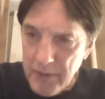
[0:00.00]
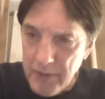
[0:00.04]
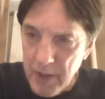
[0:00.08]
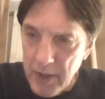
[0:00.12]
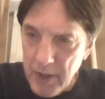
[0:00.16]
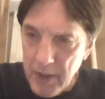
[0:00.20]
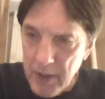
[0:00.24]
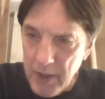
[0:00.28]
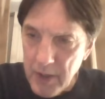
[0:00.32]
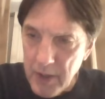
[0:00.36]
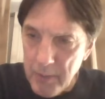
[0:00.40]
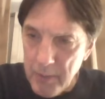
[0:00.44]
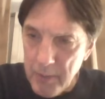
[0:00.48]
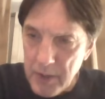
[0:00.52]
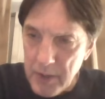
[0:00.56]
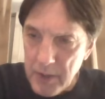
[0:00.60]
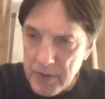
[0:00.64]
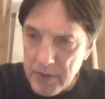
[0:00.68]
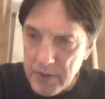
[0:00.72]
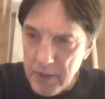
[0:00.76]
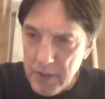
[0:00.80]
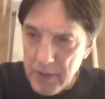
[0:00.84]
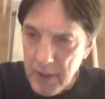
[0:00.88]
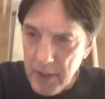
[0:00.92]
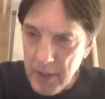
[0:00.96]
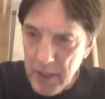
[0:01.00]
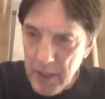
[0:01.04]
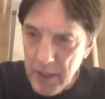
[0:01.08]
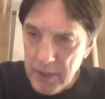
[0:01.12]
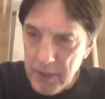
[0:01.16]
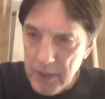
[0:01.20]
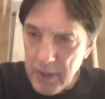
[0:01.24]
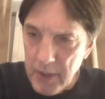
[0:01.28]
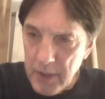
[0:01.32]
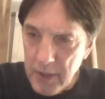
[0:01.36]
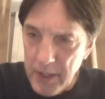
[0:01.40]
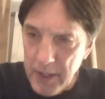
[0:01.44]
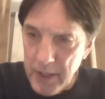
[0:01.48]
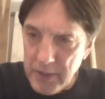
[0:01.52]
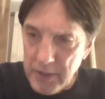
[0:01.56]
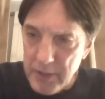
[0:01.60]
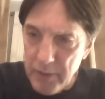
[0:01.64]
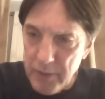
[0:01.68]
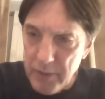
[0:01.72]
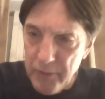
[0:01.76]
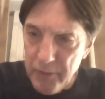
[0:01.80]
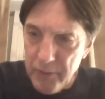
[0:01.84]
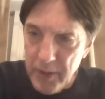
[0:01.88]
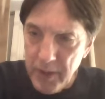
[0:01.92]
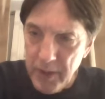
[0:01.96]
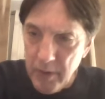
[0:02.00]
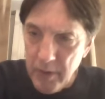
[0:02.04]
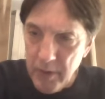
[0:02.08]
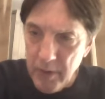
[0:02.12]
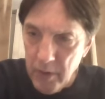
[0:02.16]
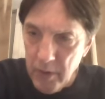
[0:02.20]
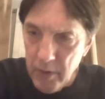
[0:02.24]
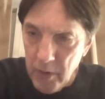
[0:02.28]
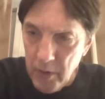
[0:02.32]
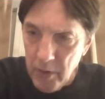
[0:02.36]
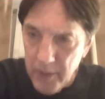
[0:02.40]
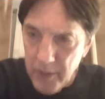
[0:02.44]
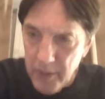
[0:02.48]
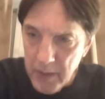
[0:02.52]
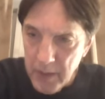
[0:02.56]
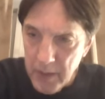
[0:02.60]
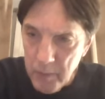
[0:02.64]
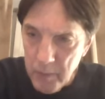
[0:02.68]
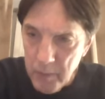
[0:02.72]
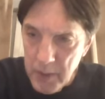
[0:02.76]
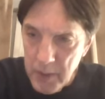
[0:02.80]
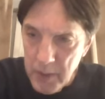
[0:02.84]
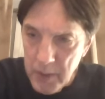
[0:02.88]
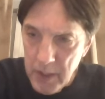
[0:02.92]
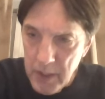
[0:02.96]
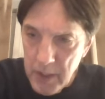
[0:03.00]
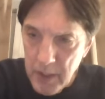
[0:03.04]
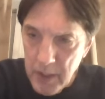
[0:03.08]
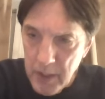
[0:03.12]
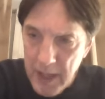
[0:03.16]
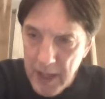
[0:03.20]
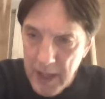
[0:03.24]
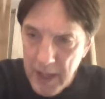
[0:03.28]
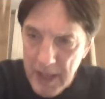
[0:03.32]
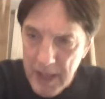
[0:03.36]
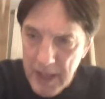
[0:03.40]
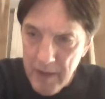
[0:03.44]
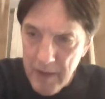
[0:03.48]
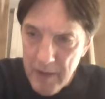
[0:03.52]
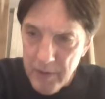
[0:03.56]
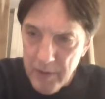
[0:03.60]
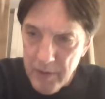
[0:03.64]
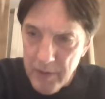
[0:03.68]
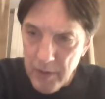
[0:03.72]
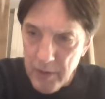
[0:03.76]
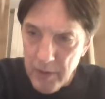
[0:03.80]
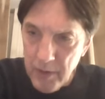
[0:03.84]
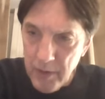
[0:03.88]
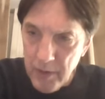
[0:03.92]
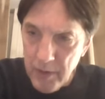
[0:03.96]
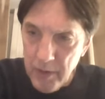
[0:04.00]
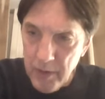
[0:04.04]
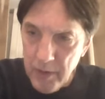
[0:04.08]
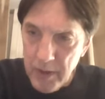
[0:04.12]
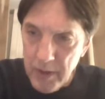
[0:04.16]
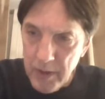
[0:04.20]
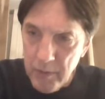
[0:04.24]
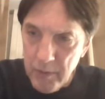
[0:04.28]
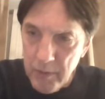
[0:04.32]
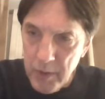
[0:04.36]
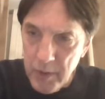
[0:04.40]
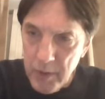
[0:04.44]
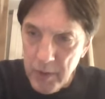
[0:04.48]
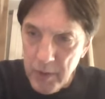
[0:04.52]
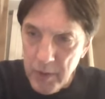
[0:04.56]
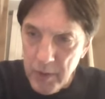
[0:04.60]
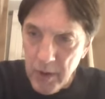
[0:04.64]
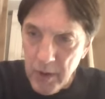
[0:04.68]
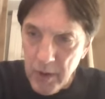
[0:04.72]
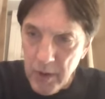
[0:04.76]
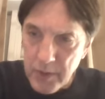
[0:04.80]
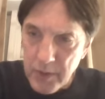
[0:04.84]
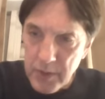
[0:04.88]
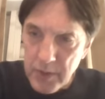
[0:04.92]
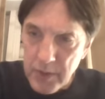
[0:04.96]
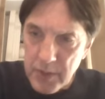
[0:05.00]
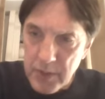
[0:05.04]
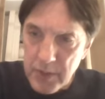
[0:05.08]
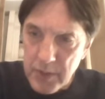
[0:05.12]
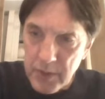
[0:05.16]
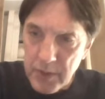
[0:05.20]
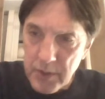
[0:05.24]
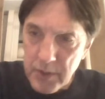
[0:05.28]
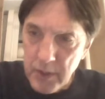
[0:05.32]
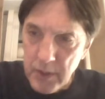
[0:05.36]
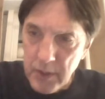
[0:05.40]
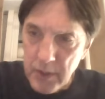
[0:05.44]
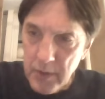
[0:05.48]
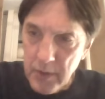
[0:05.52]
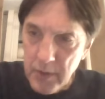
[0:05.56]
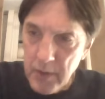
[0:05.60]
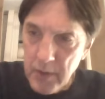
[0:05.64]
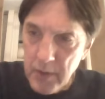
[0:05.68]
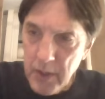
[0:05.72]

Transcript: Help us to lay at your feet all that we have and all that we are, trusting you